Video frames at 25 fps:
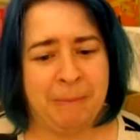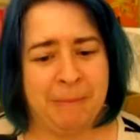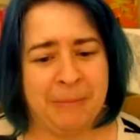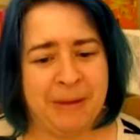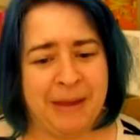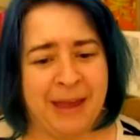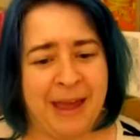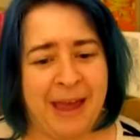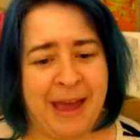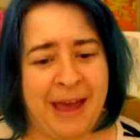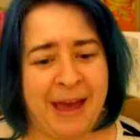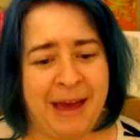
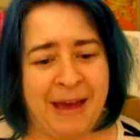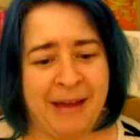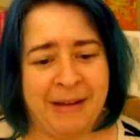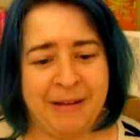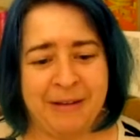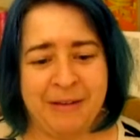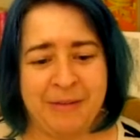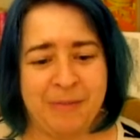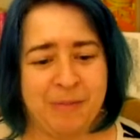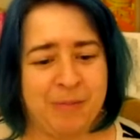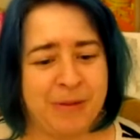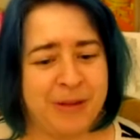Cat,
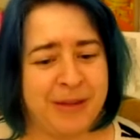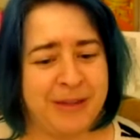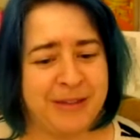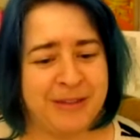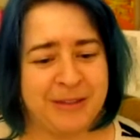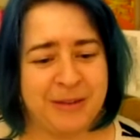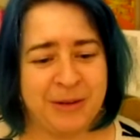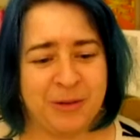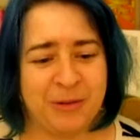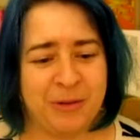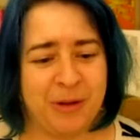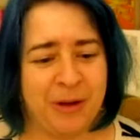please
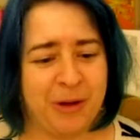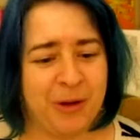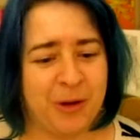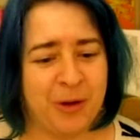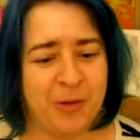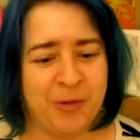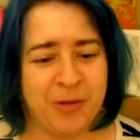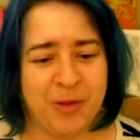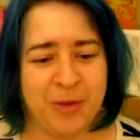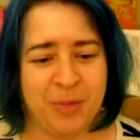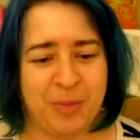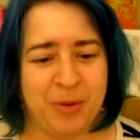don't knock
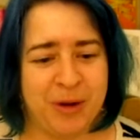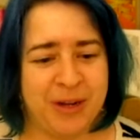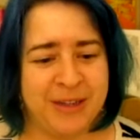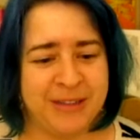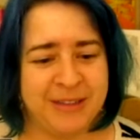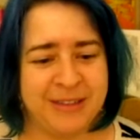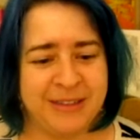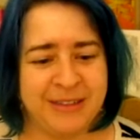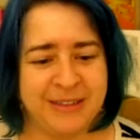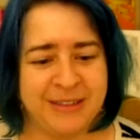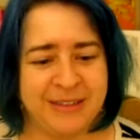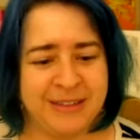over the
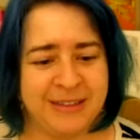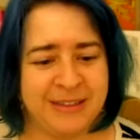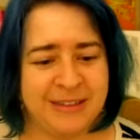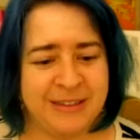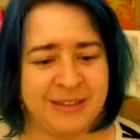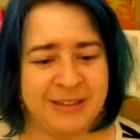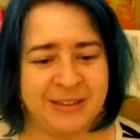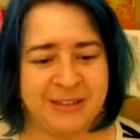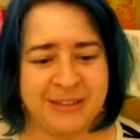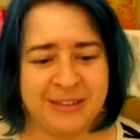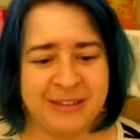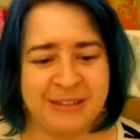presents.
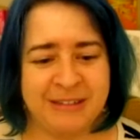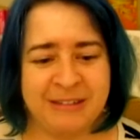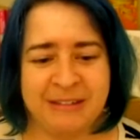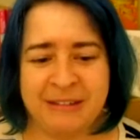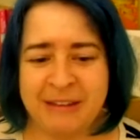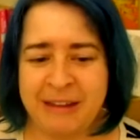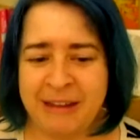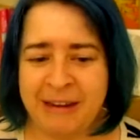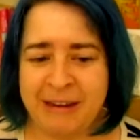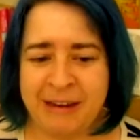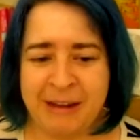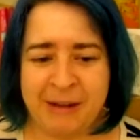Just
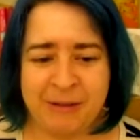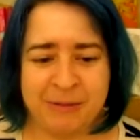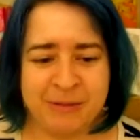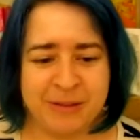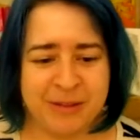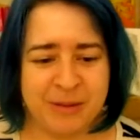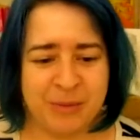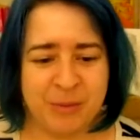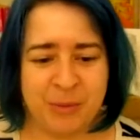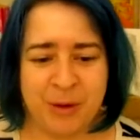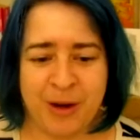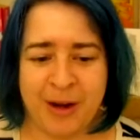lay down
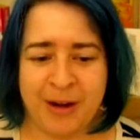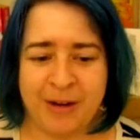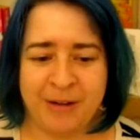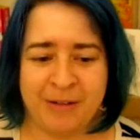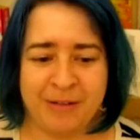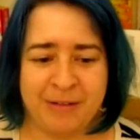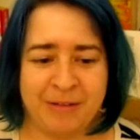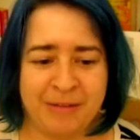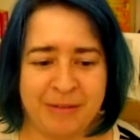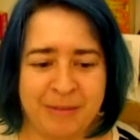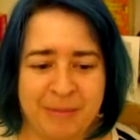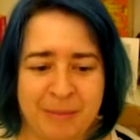somewhere.
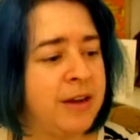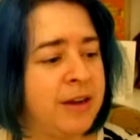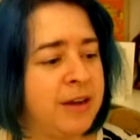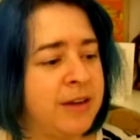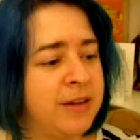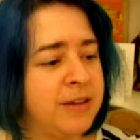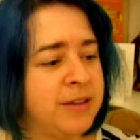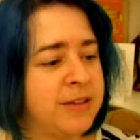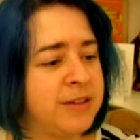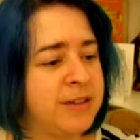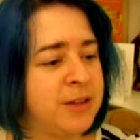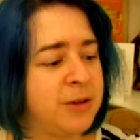
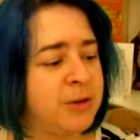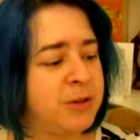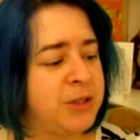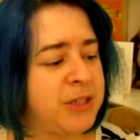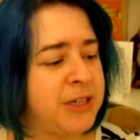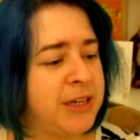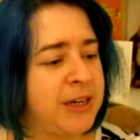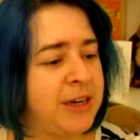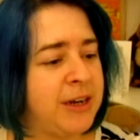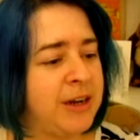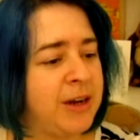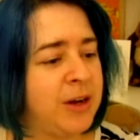
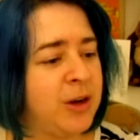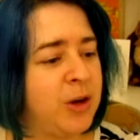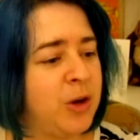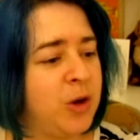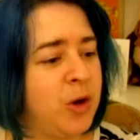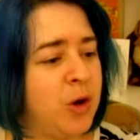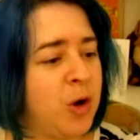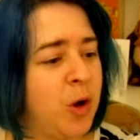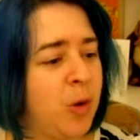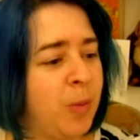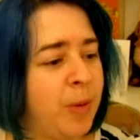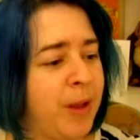Soji,
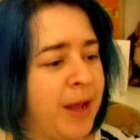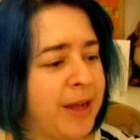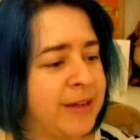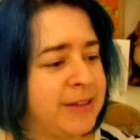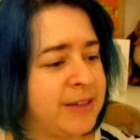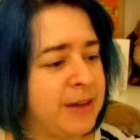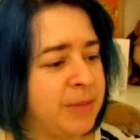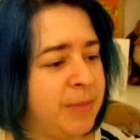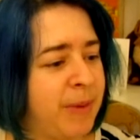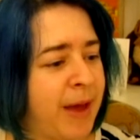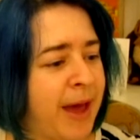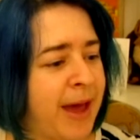no
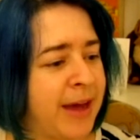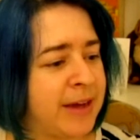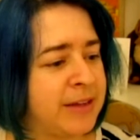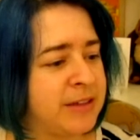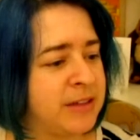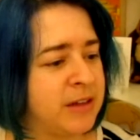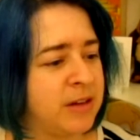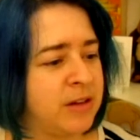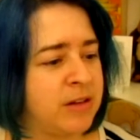plastic bags.